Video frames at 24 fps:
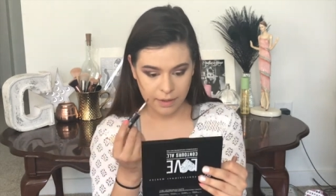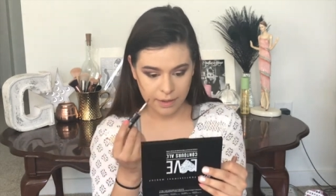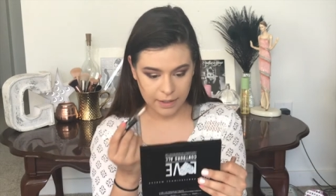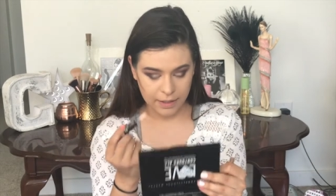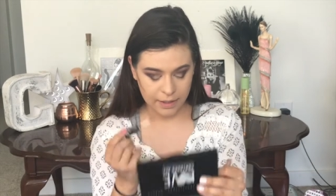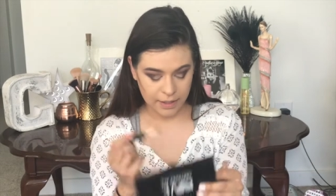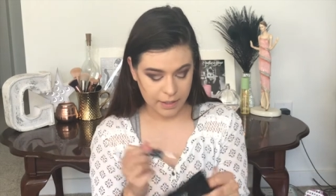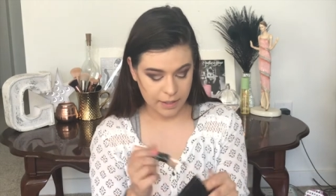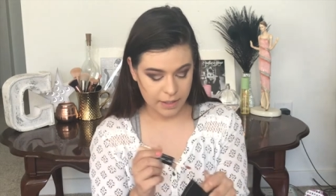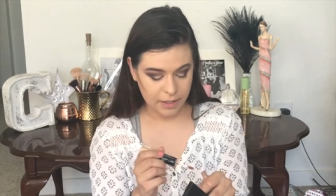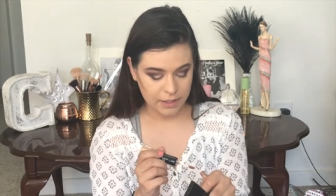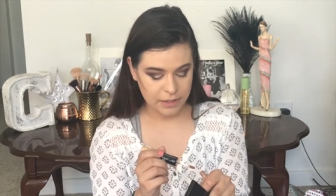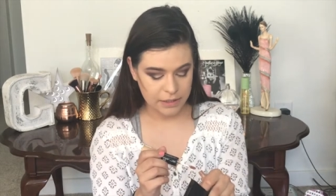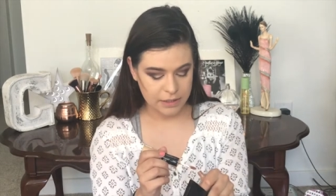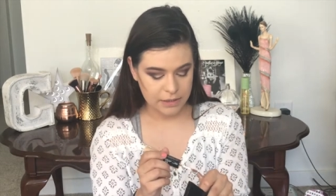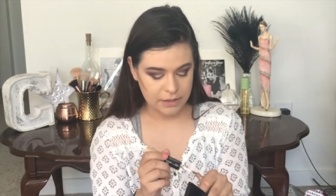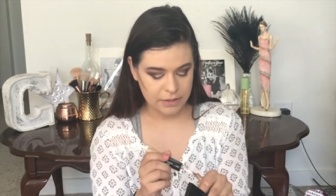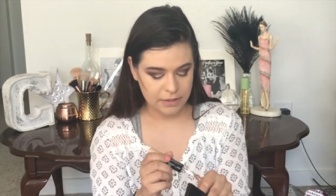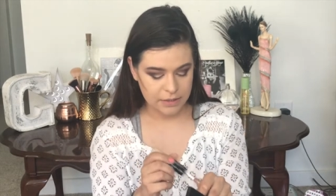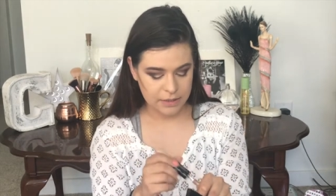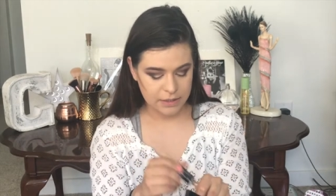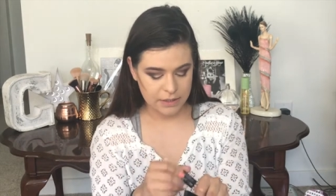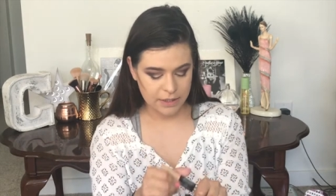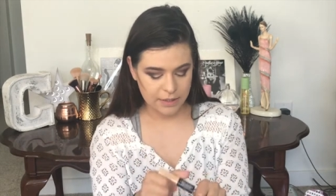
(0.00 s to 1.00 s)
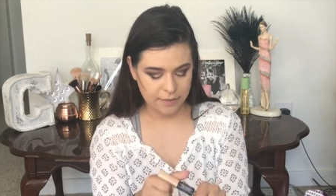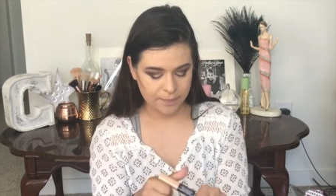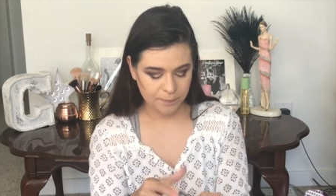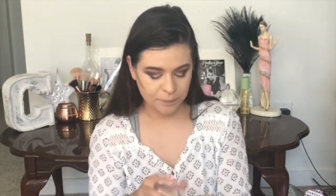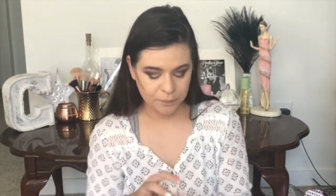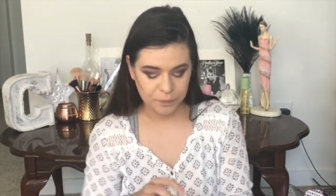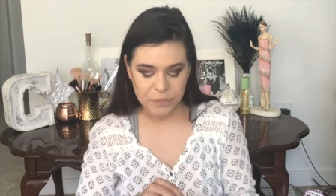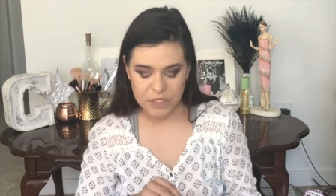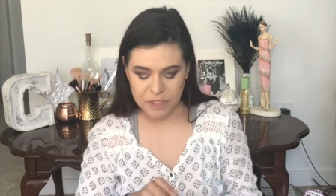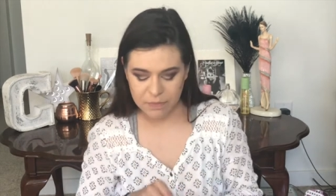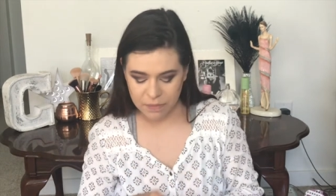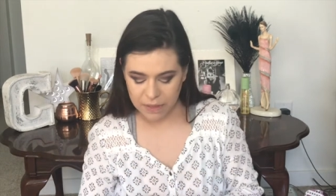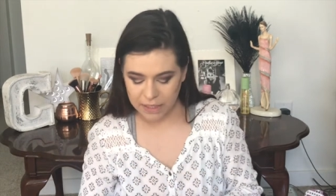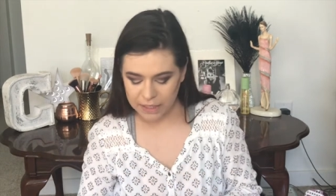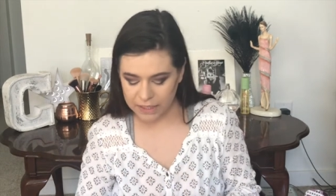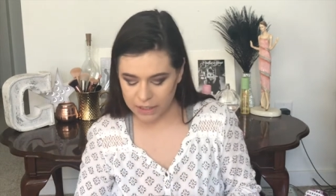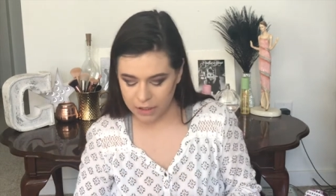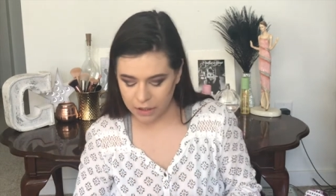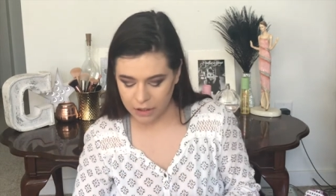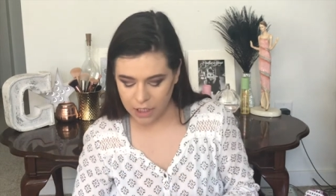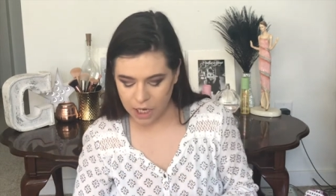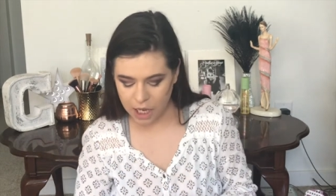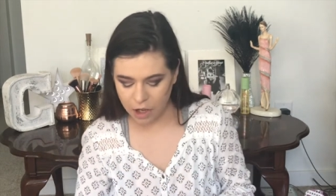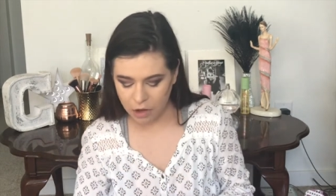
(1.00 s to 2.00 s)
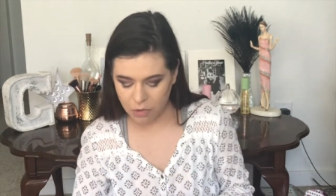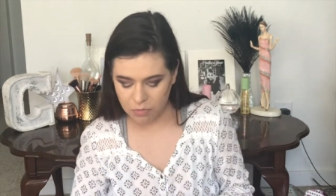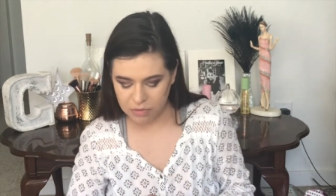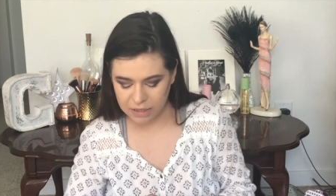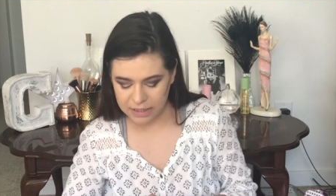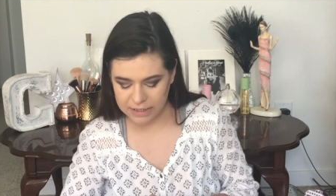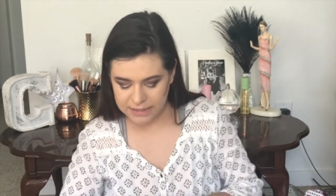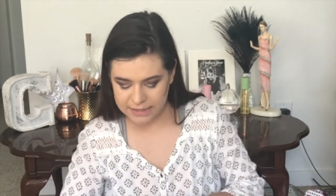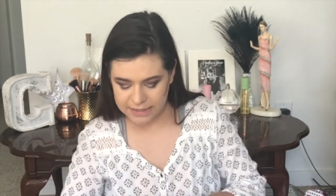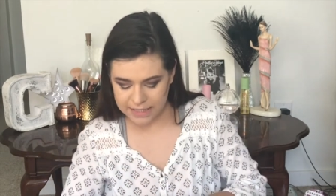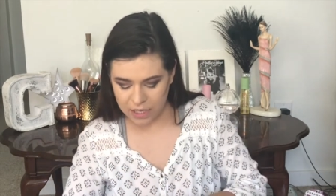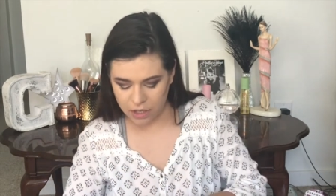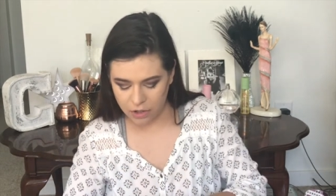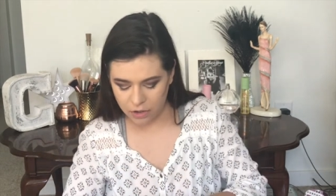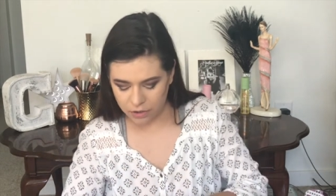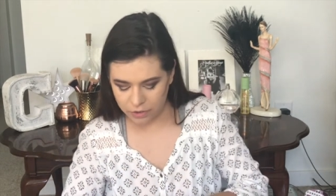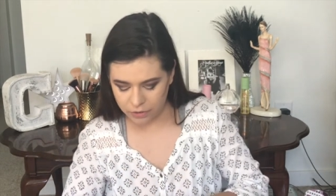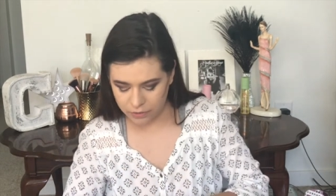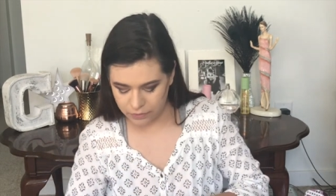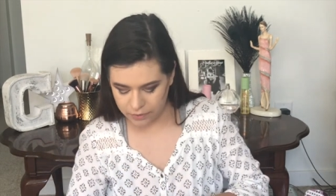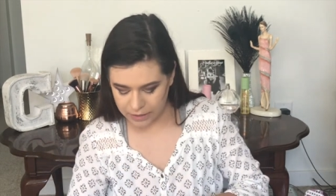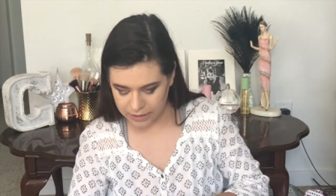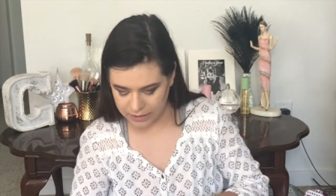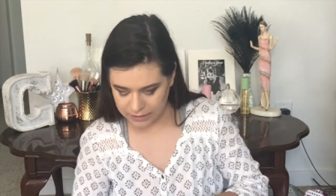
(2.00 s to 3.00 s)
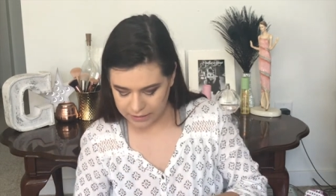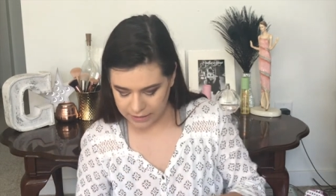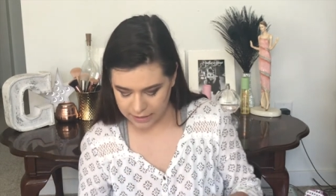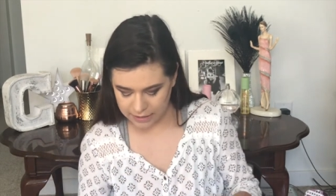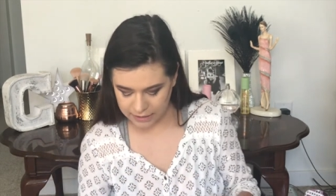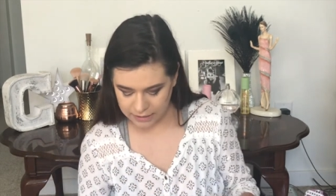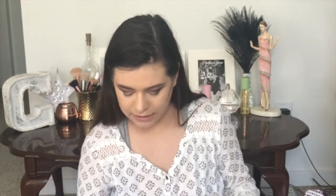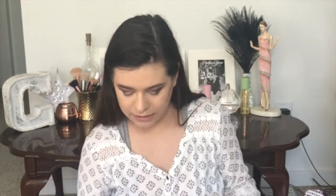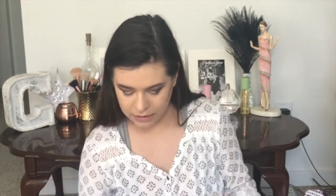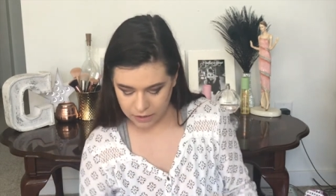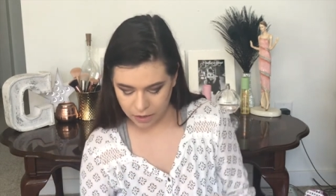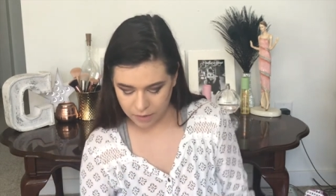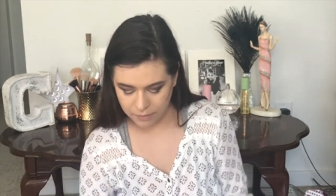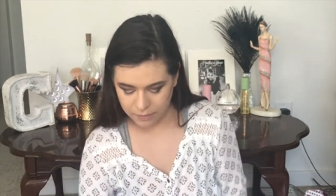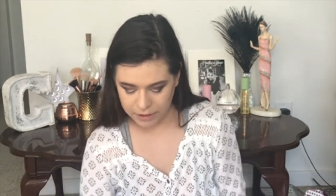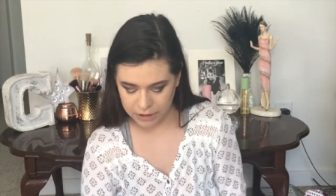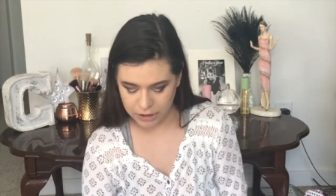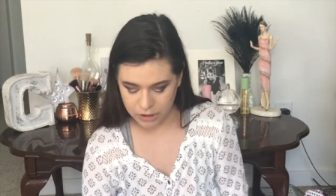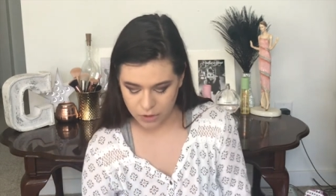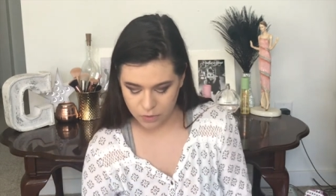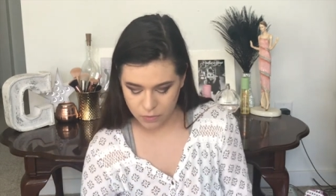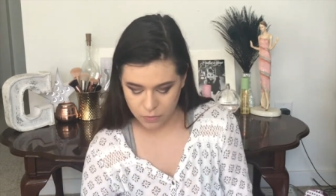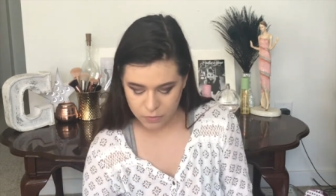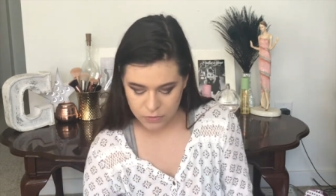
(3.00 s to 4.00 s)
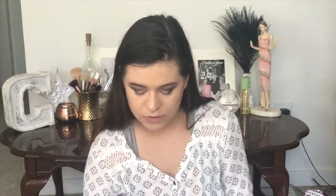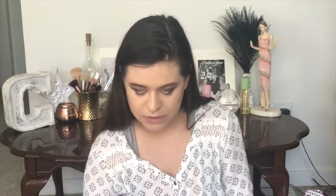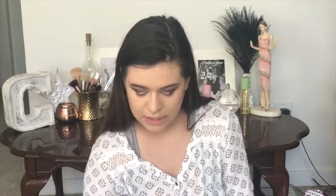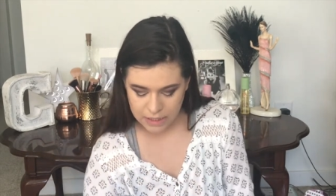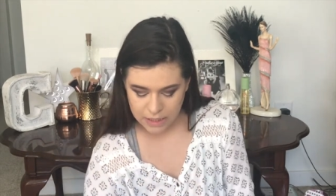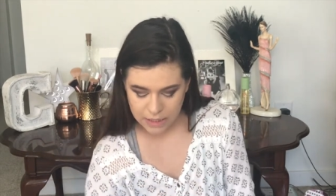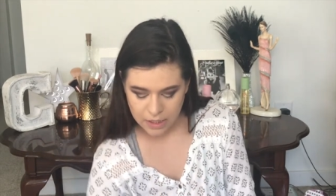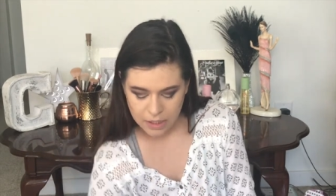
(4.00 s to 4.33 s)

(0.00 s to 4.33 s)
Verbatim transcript: And depending on how it blends out, I'll go ahead and add it on my nose.